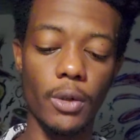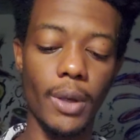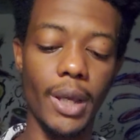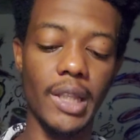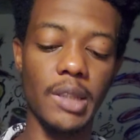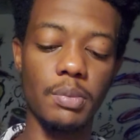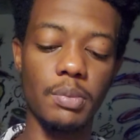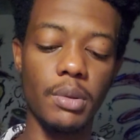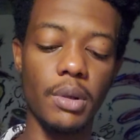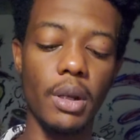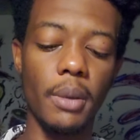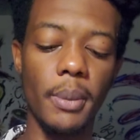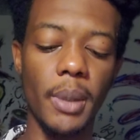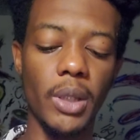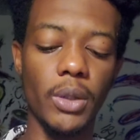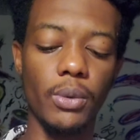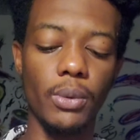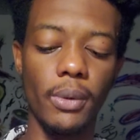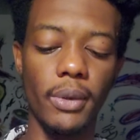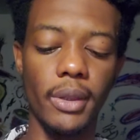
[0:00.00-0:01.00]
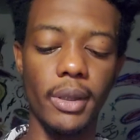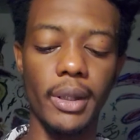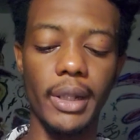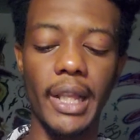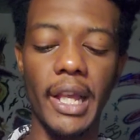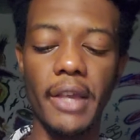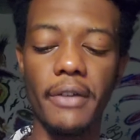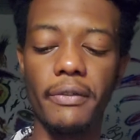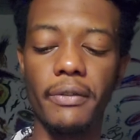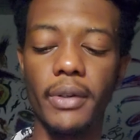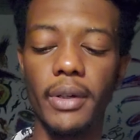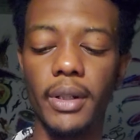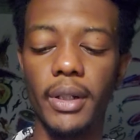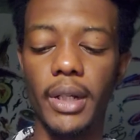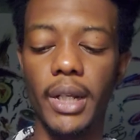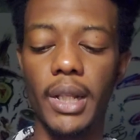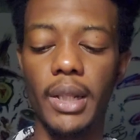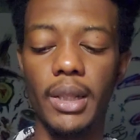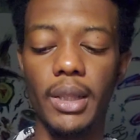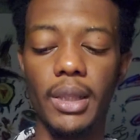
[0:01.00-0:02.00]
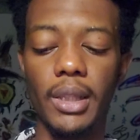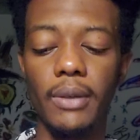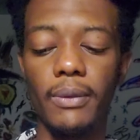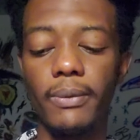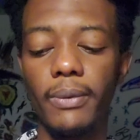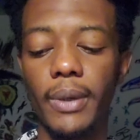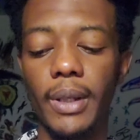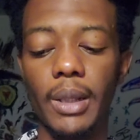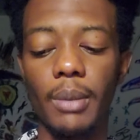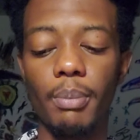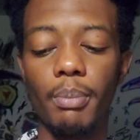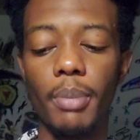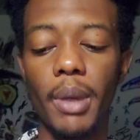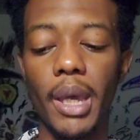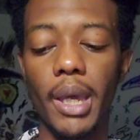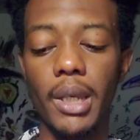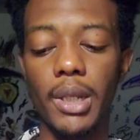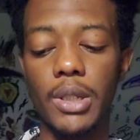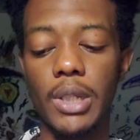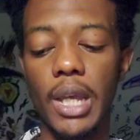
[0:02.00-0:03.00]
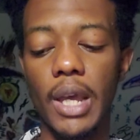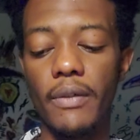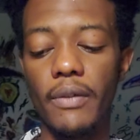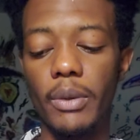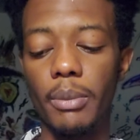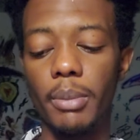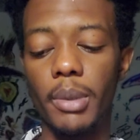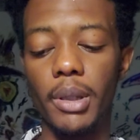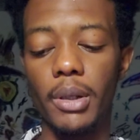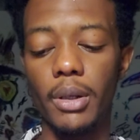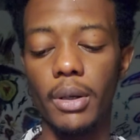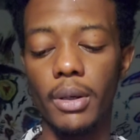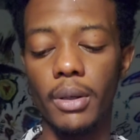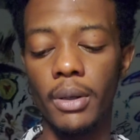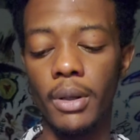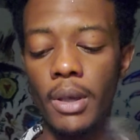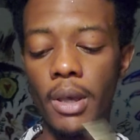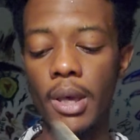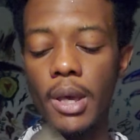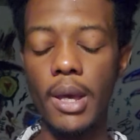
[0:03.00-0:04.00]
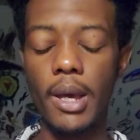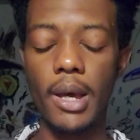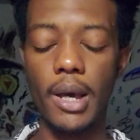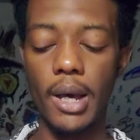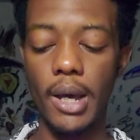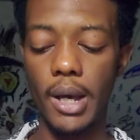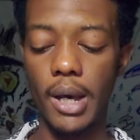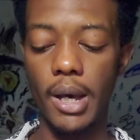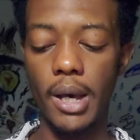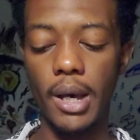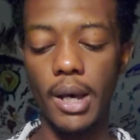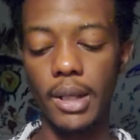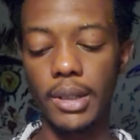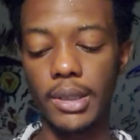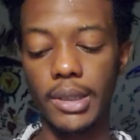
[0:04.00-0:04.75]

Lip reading: to experiment with your life on a different page you haven't been on.